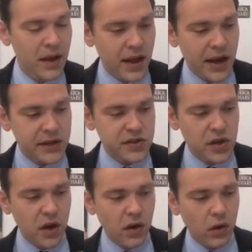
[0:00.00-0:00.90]
And
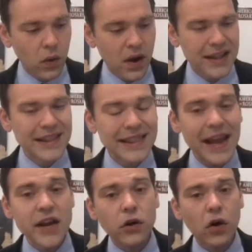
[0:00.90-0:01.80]
so
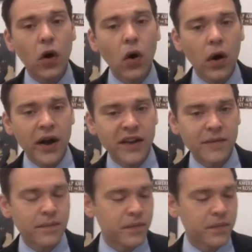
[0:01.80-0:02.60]
later on,